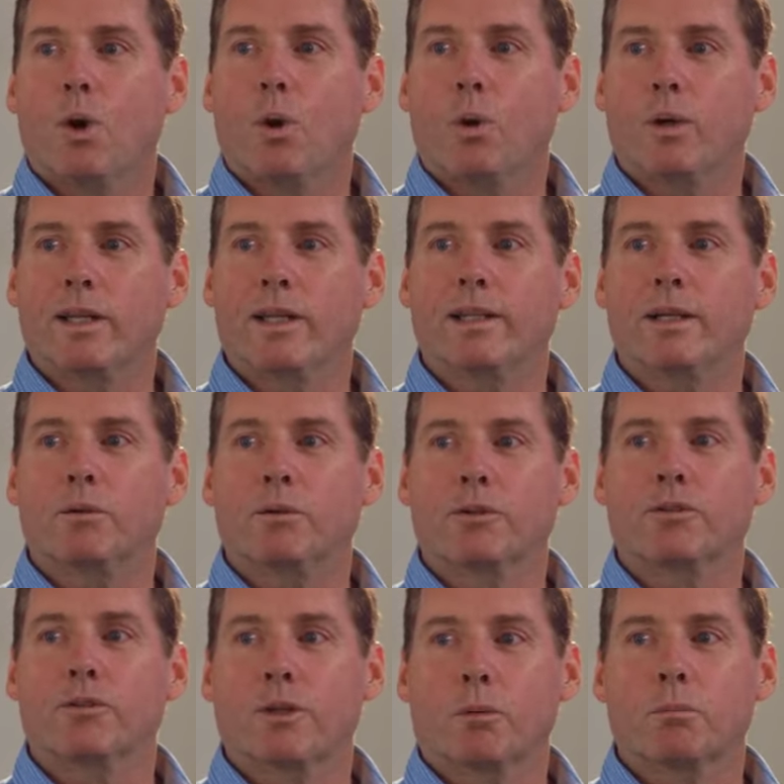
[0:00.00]
or that there
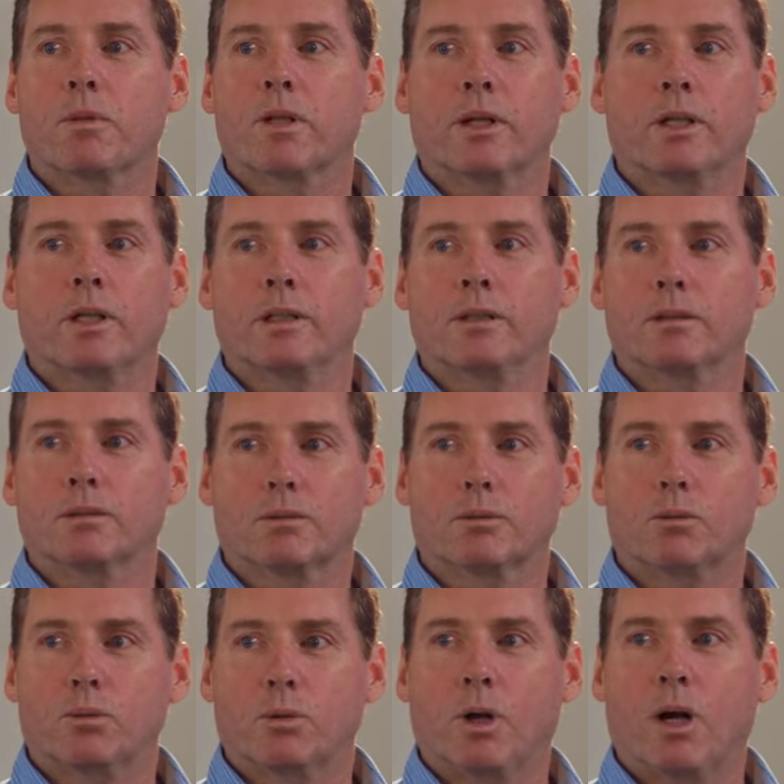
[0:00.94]
was something
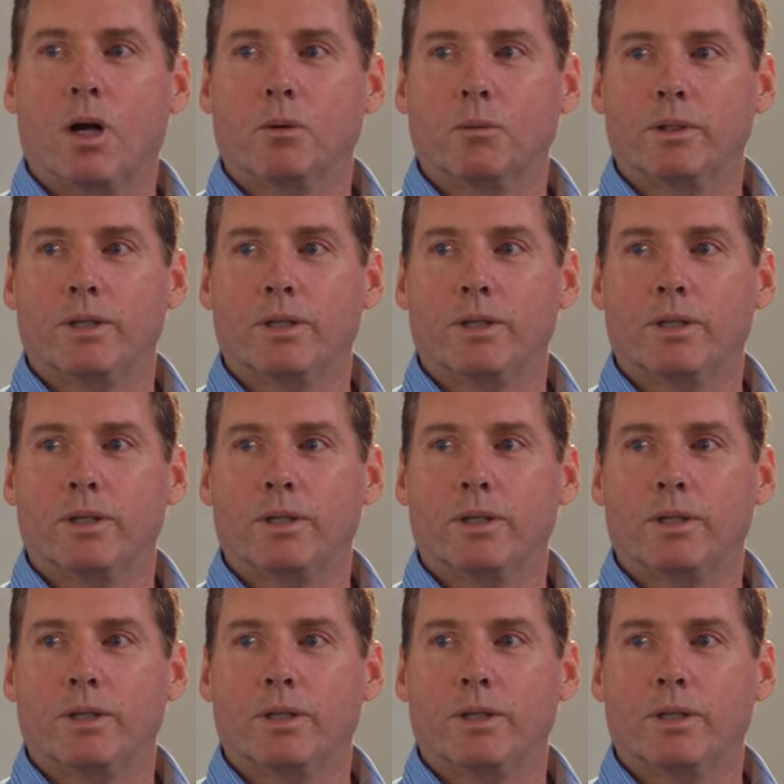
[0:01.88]
wrong